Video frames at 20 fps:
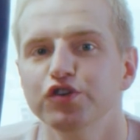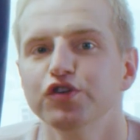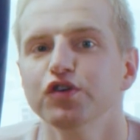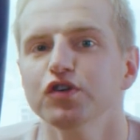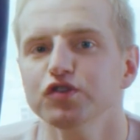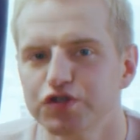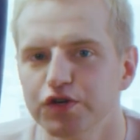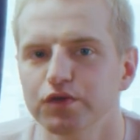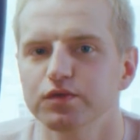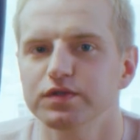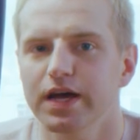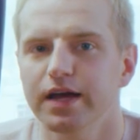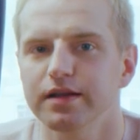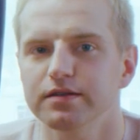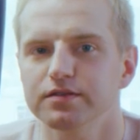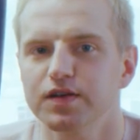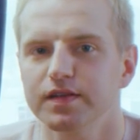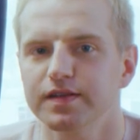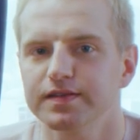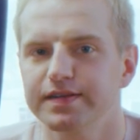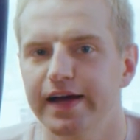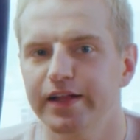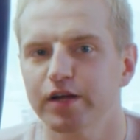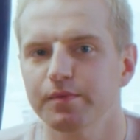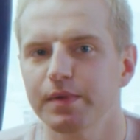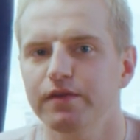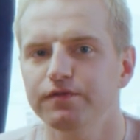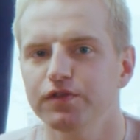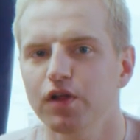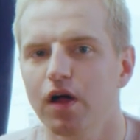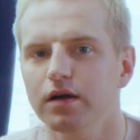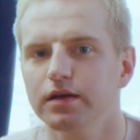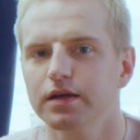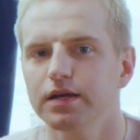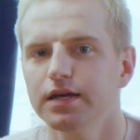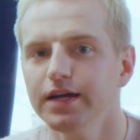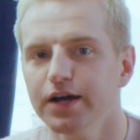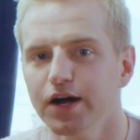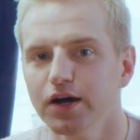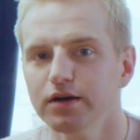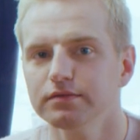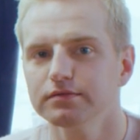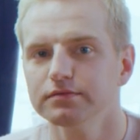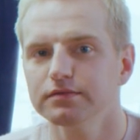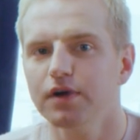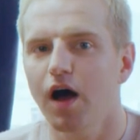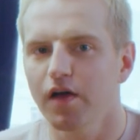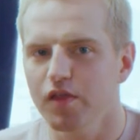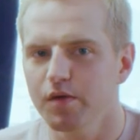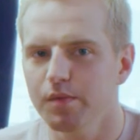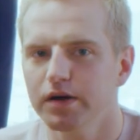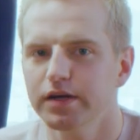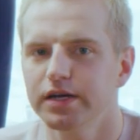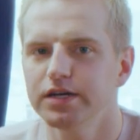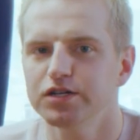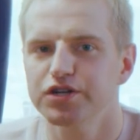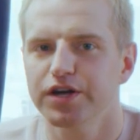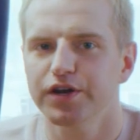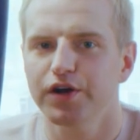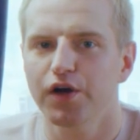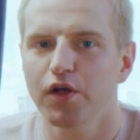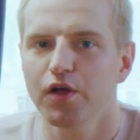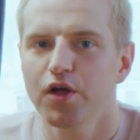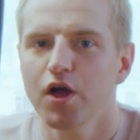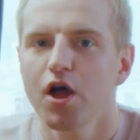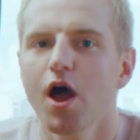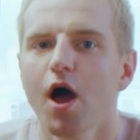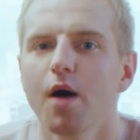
and you're tuned in to the Tyler Mount Vlog here on the Marquee Channel.